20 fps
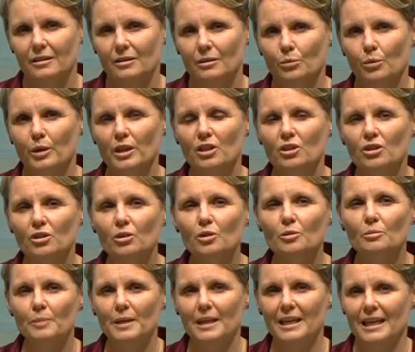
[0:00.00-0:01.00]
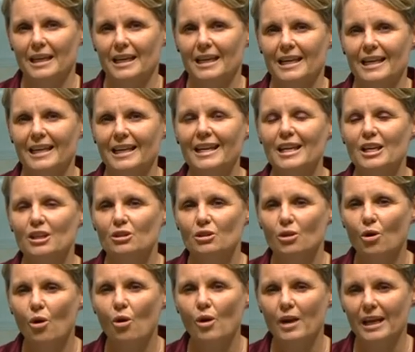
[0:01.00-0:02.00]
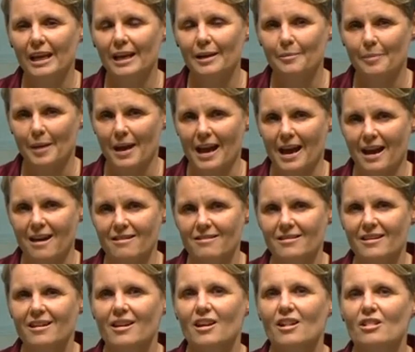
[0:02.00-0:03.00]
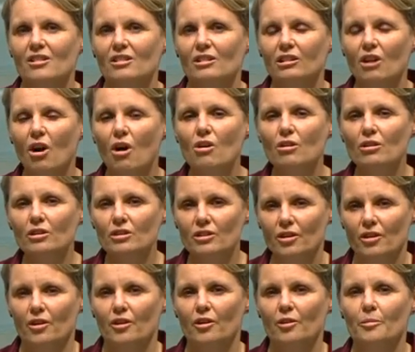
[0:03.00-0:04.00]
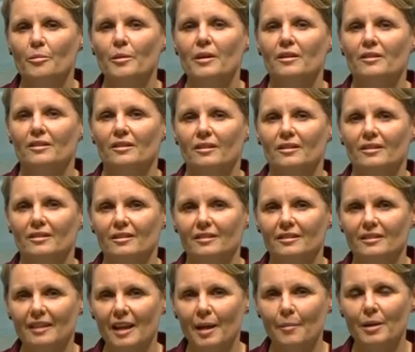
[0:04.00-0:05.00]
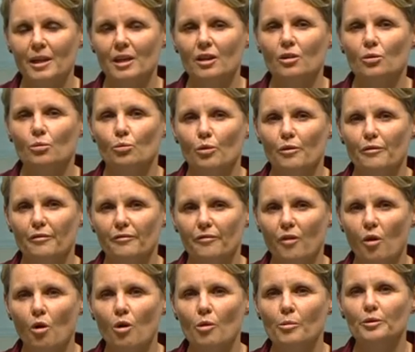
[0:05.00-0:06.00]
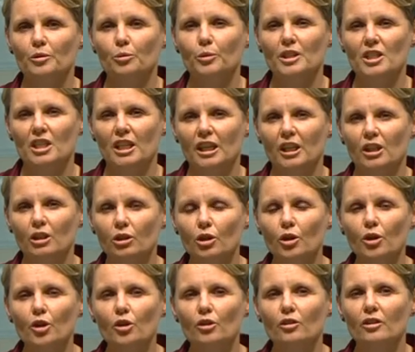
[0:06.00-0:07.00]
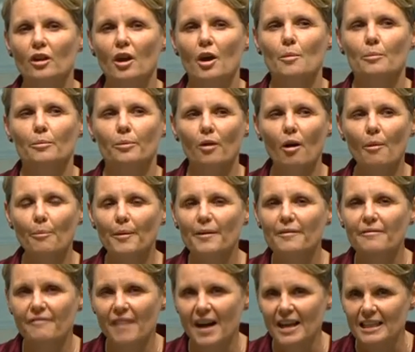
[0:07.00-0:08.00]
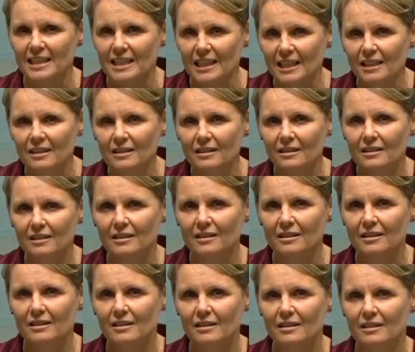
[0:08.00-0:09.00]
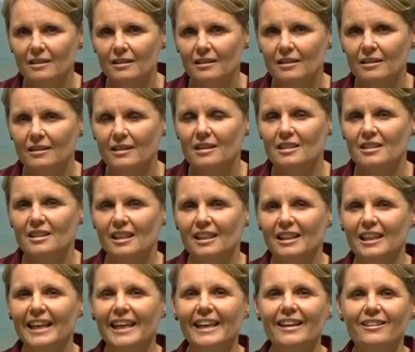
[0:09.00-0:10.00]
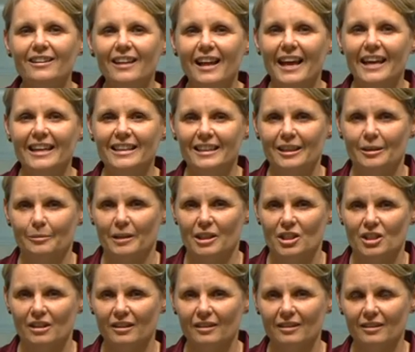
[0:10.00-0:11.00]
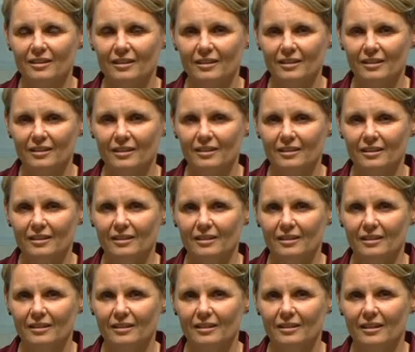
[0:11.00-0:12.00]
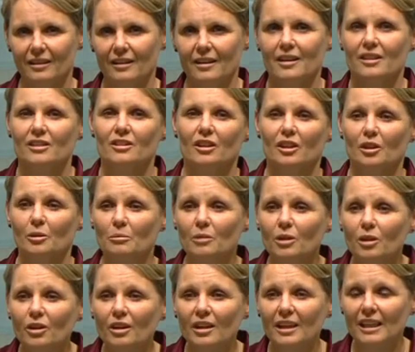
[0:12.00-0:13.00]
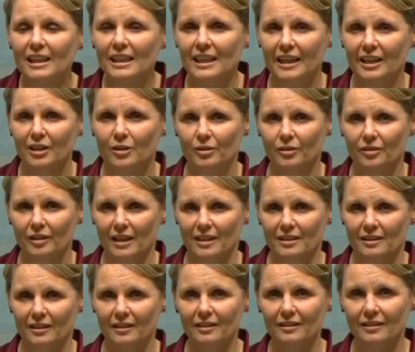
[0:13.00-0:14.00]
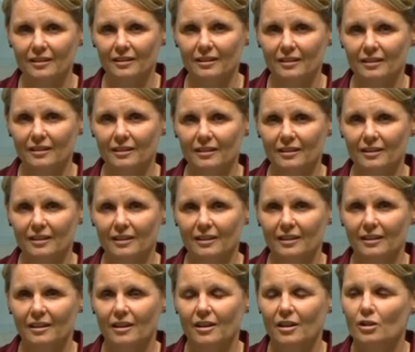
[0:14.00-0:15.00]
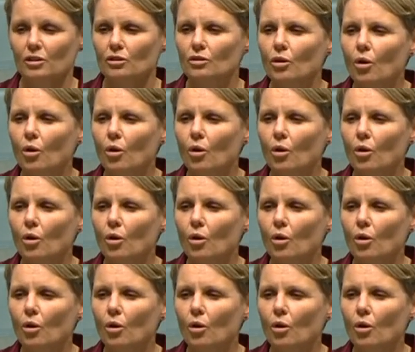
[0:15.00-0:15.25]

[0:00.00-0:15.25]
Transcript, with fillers: We should be here talking about long-term systemic reforms which includes proper funding to legal aid commissions, to community legal centres, to